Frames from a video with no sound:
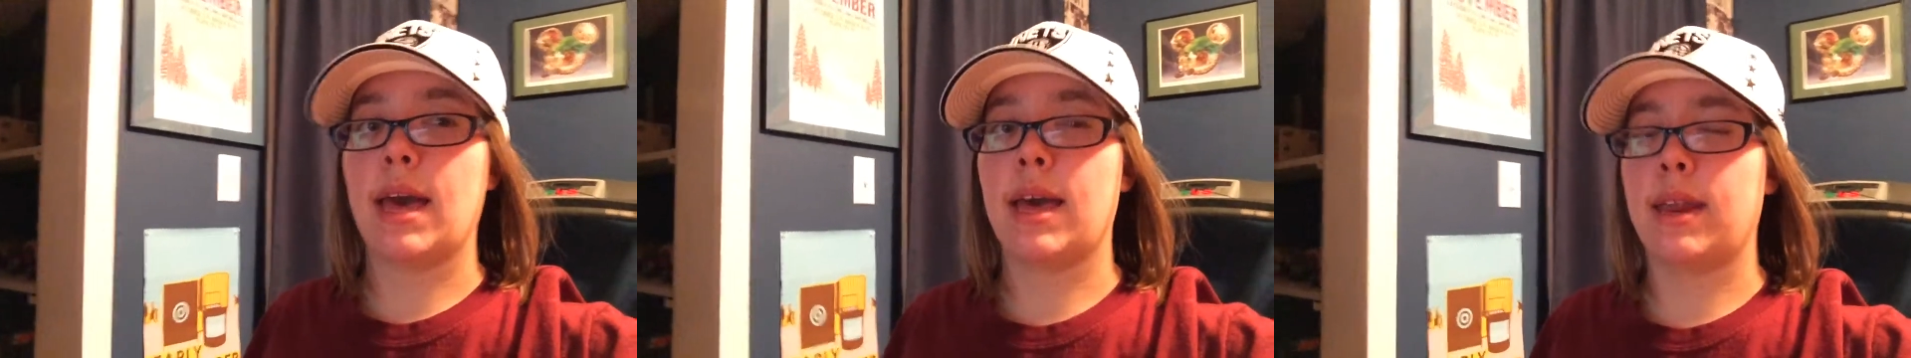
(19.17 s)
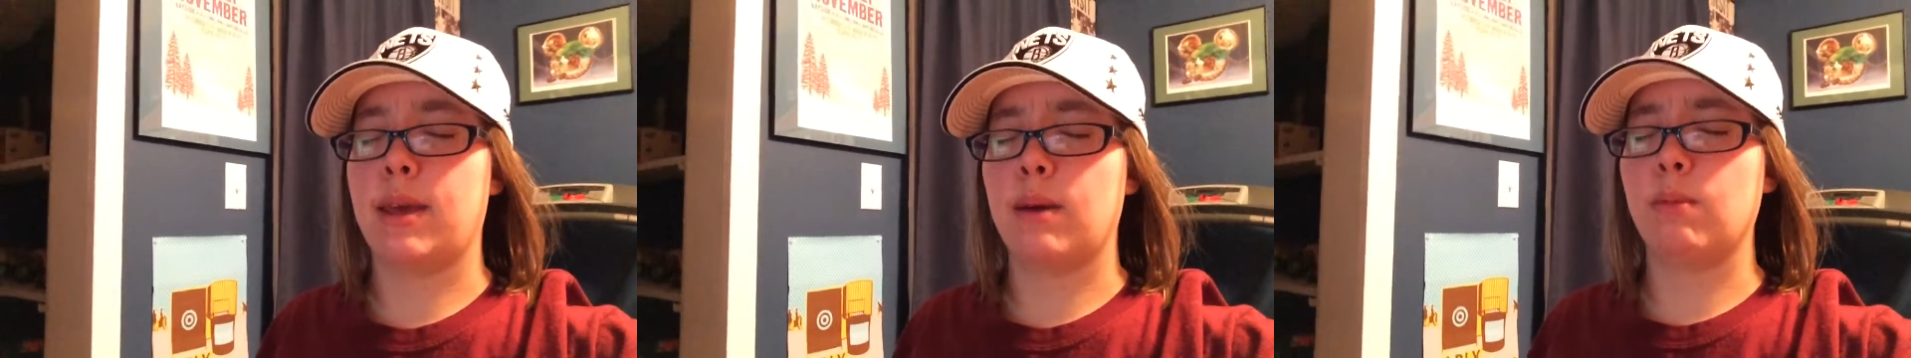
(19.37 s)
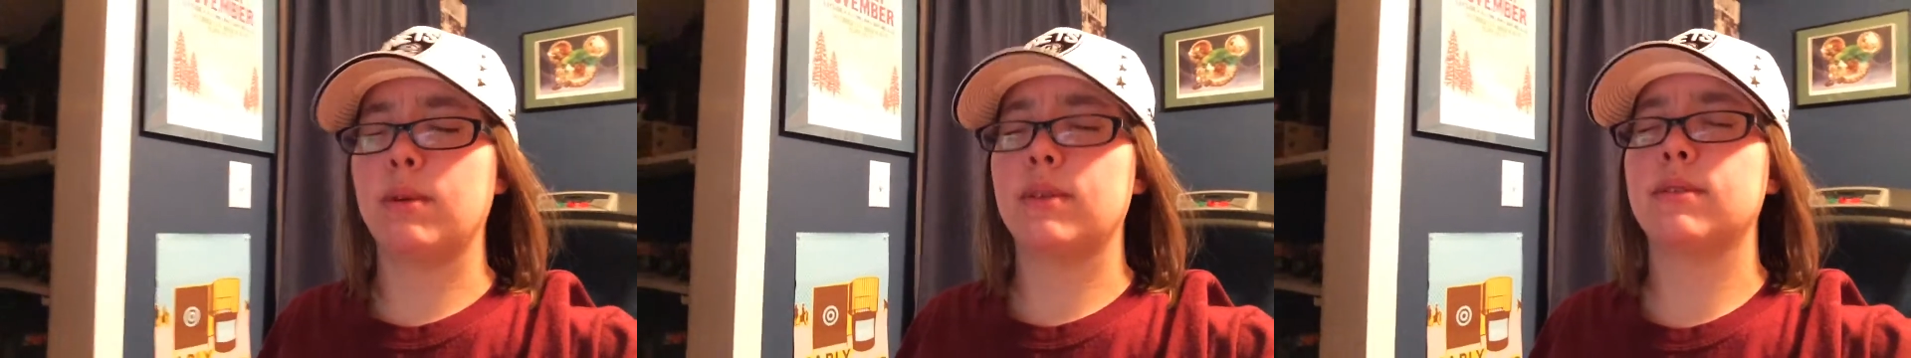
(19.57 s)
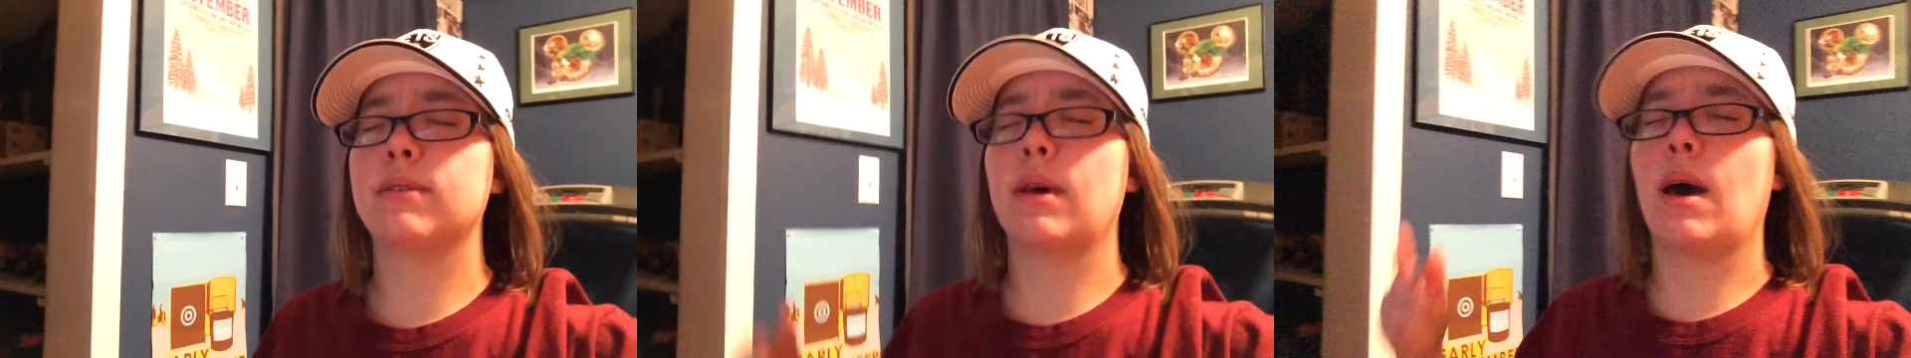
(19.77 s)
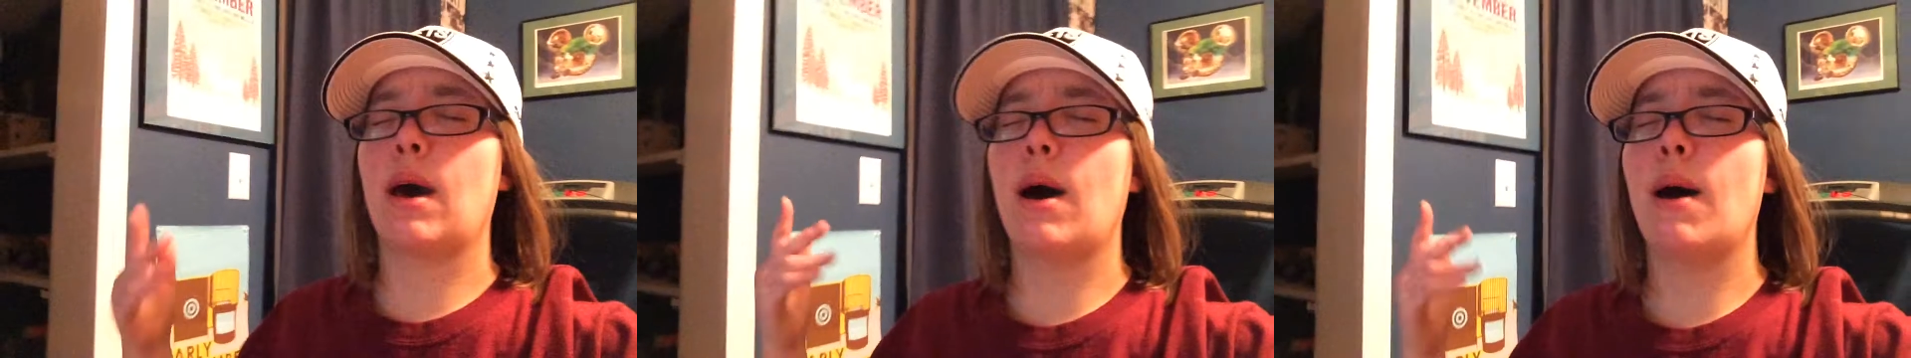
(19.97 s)
and it was
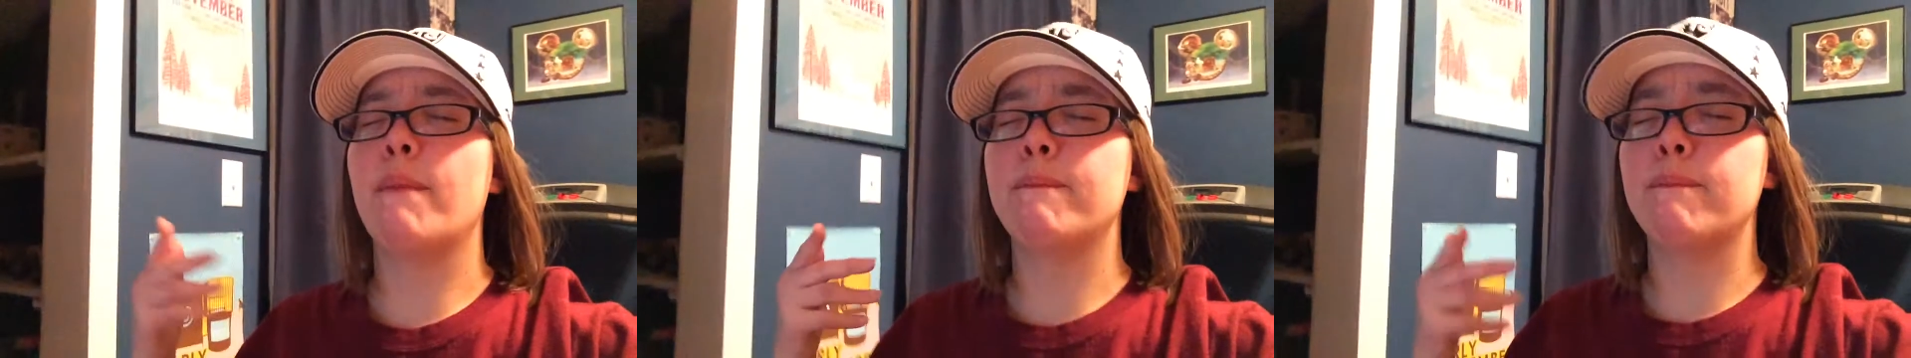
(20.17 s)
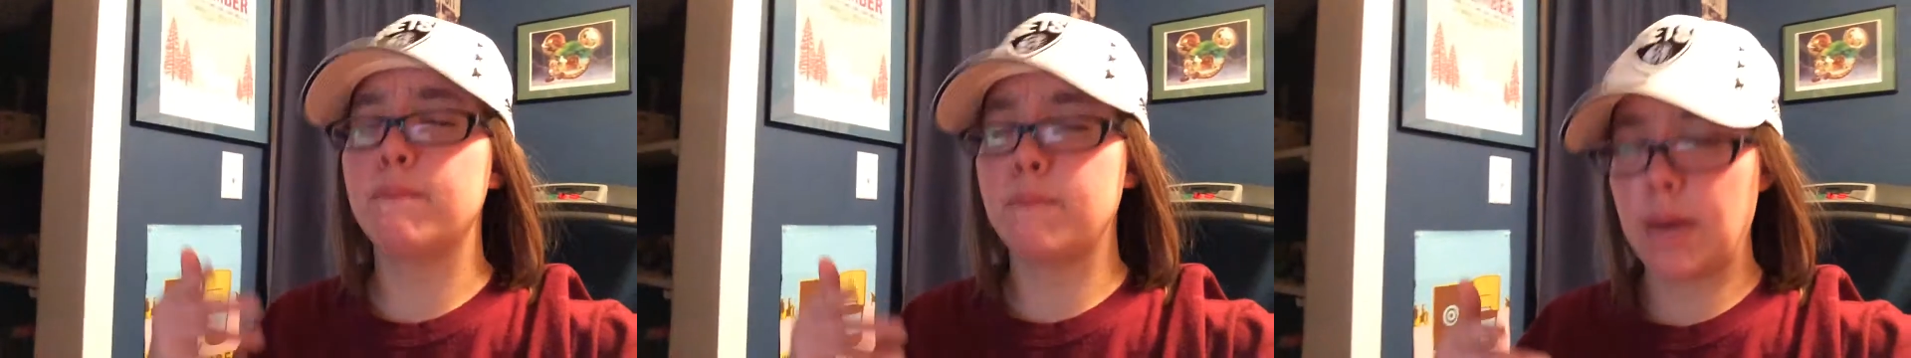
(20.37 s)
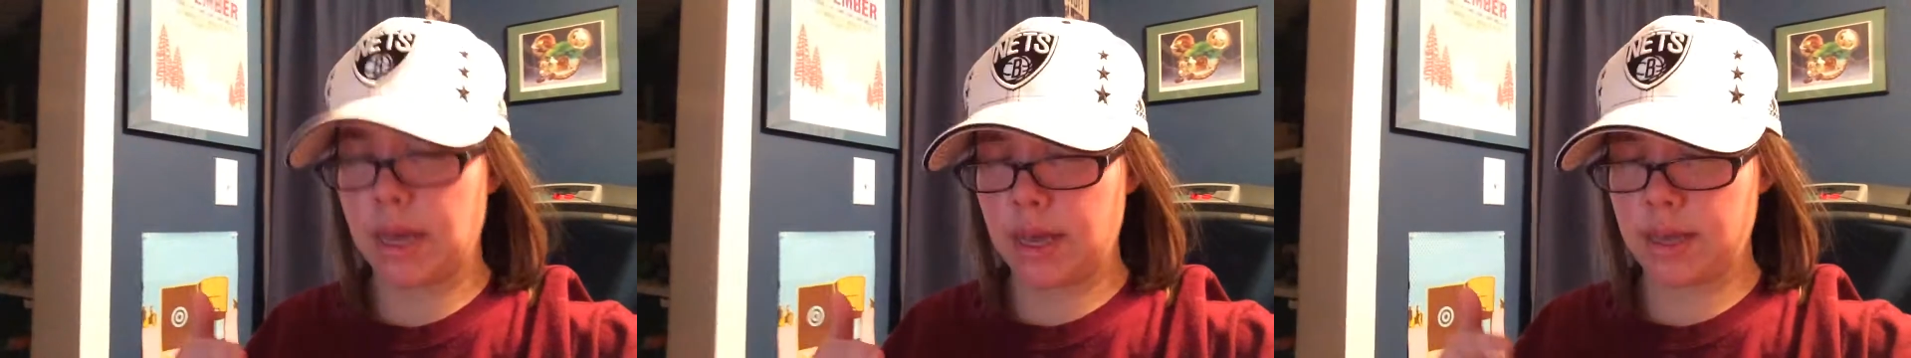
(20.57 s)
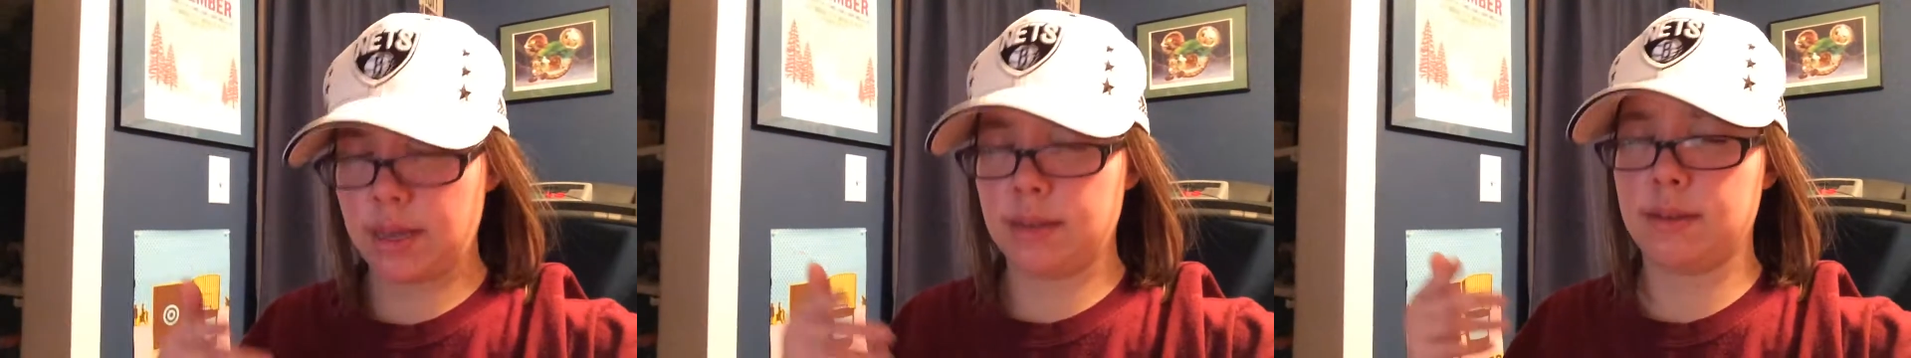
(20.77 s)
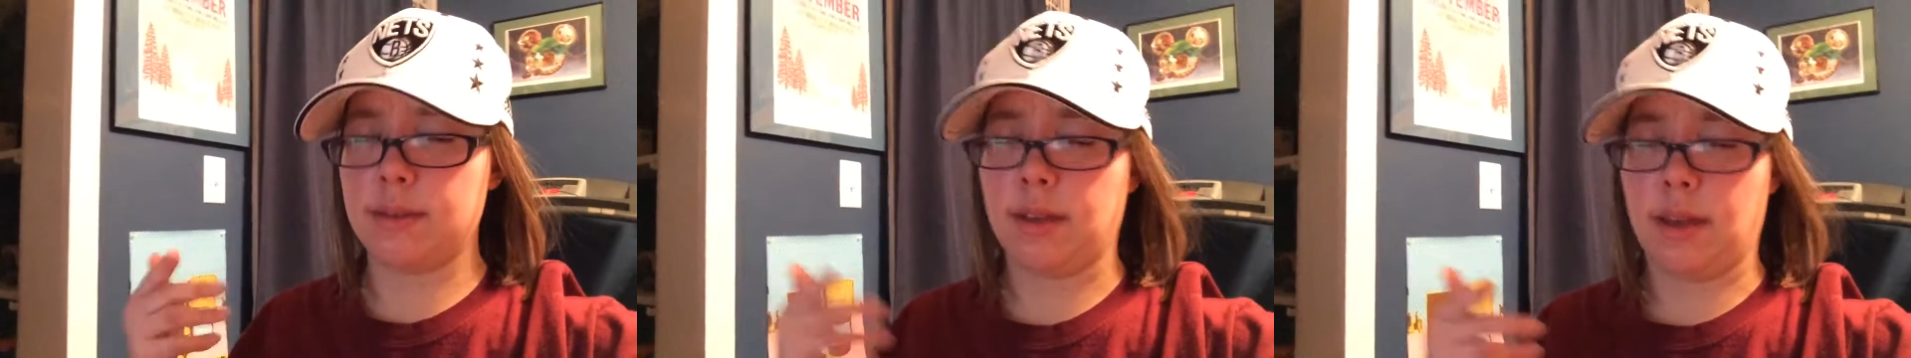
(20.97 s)

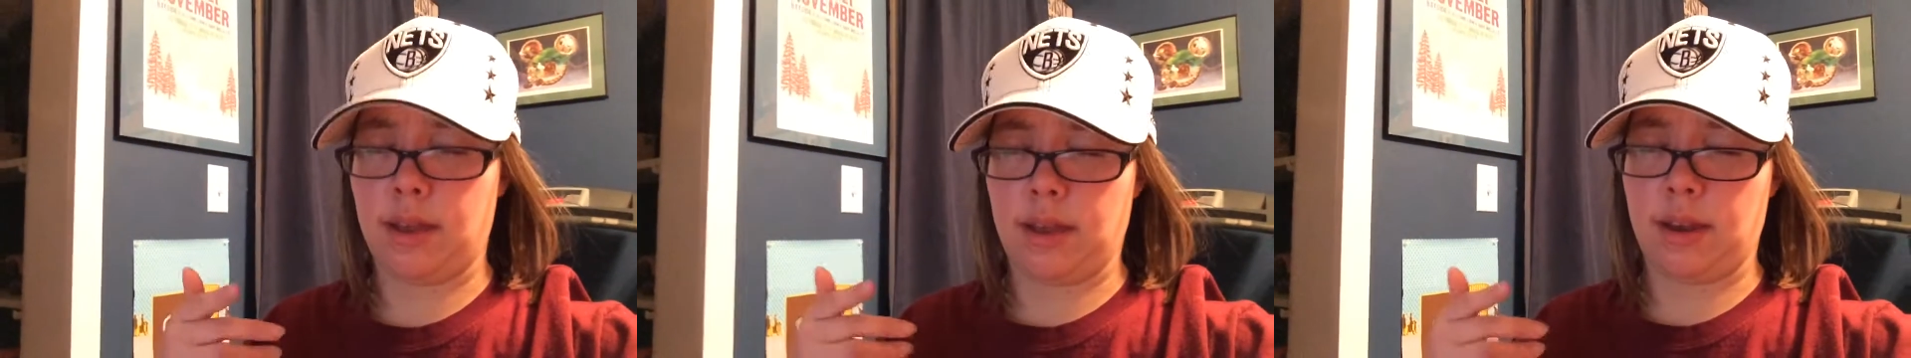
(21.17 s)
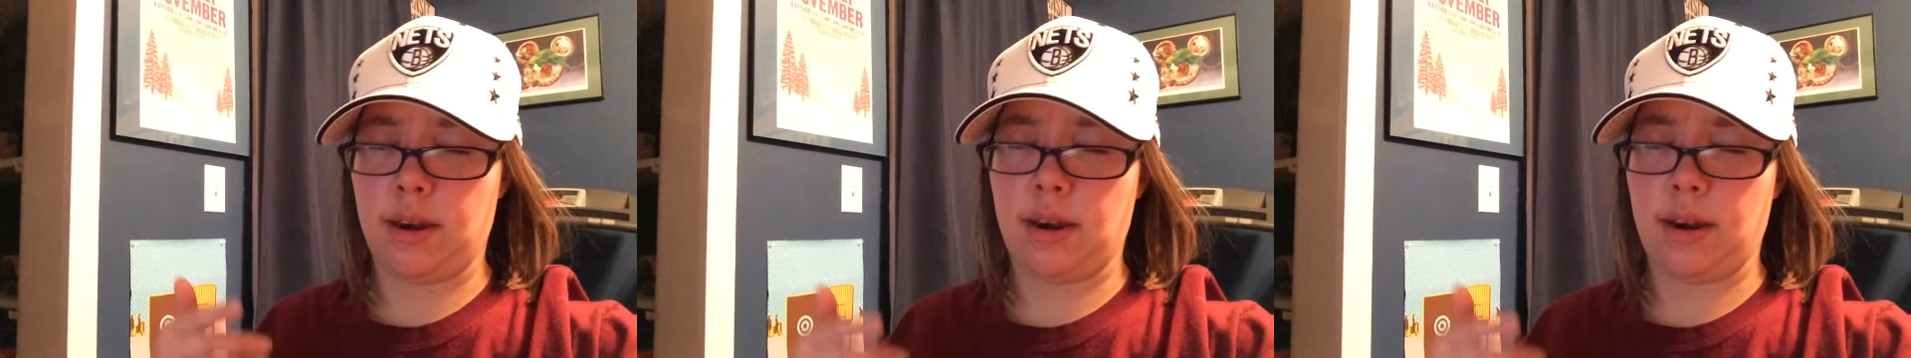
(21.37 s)
amazing.